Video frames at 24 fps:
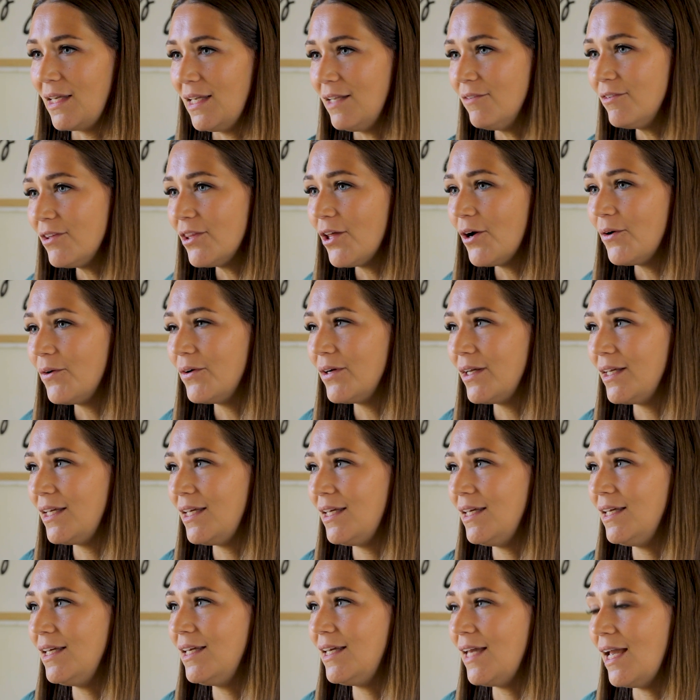Even though
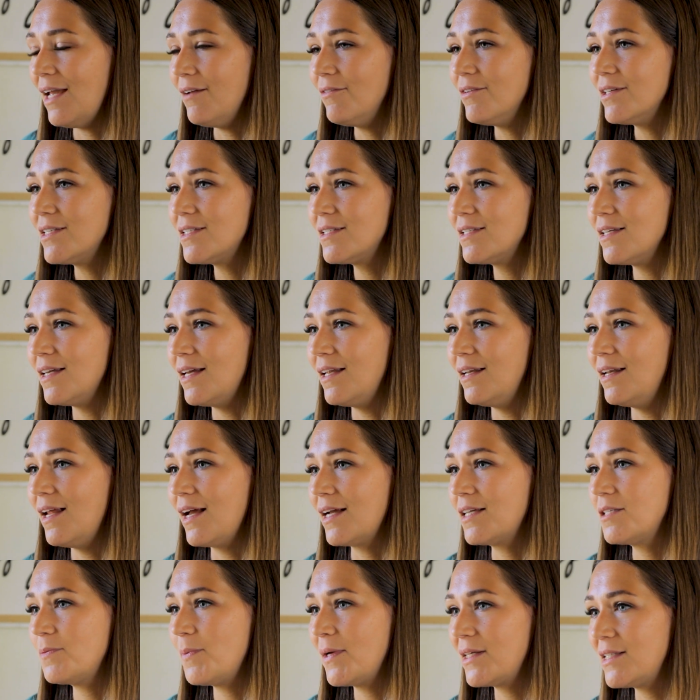he gave us an
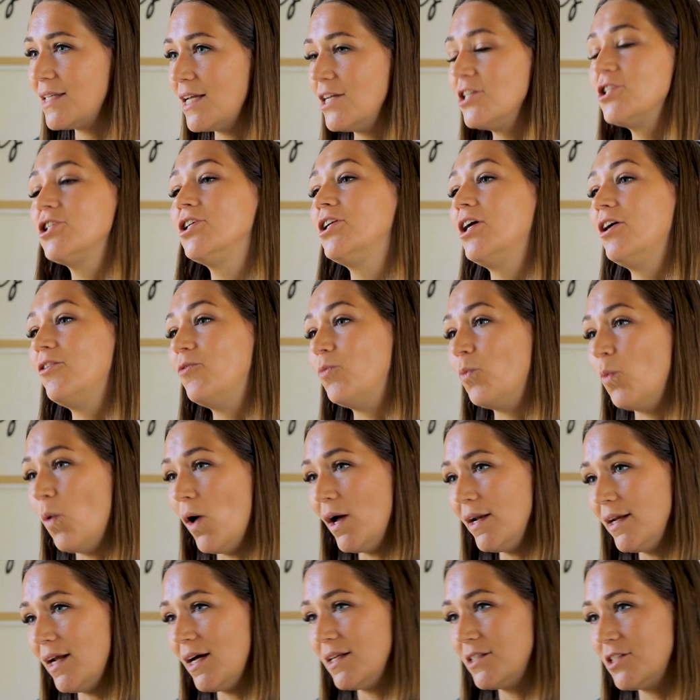expectation of
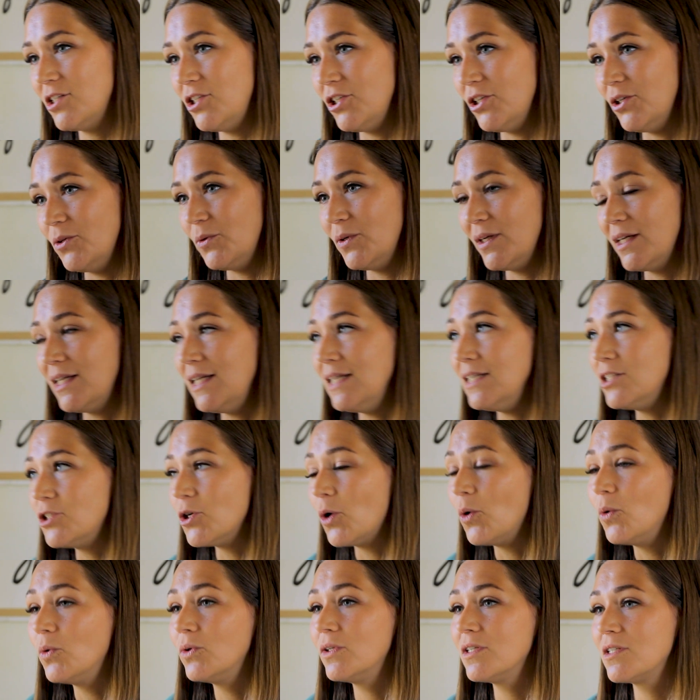what not to do, he
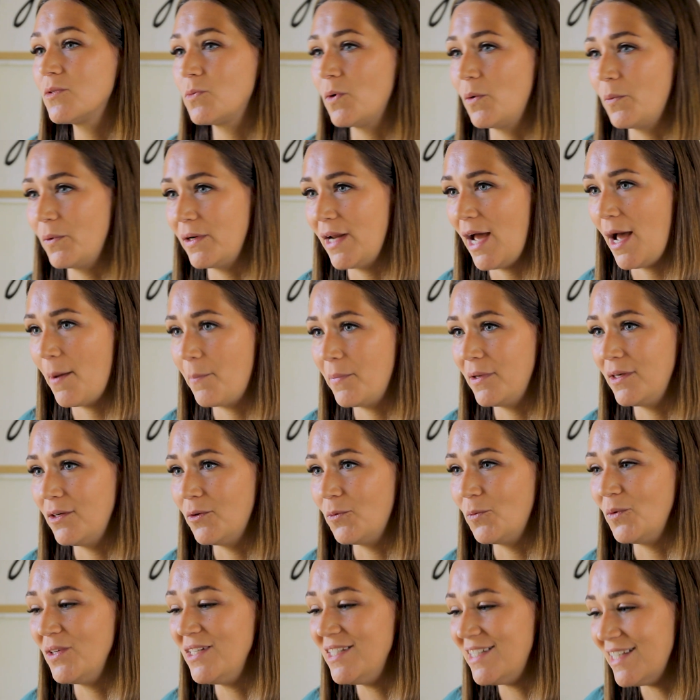told us what would happen.
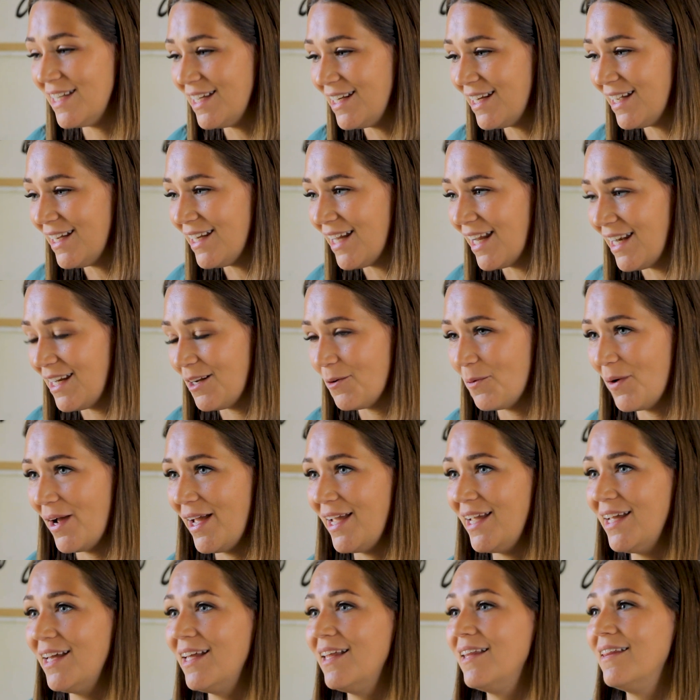We did it
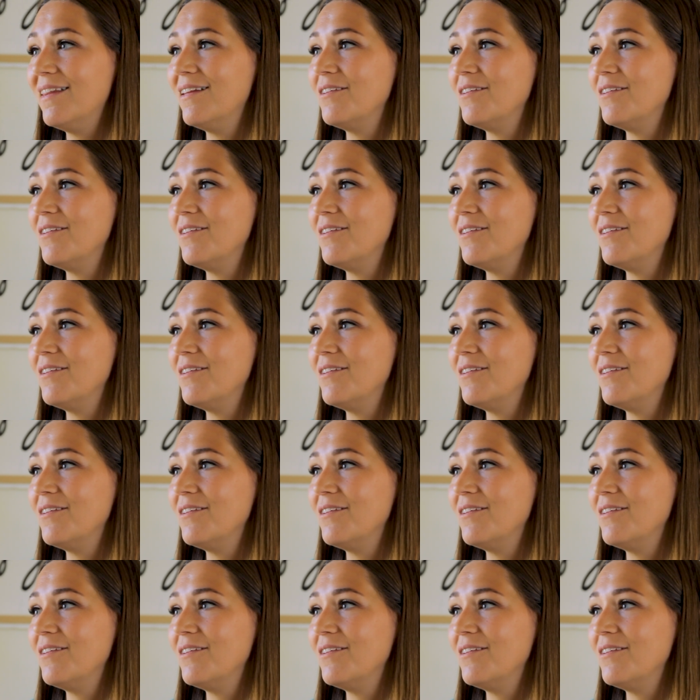anyway.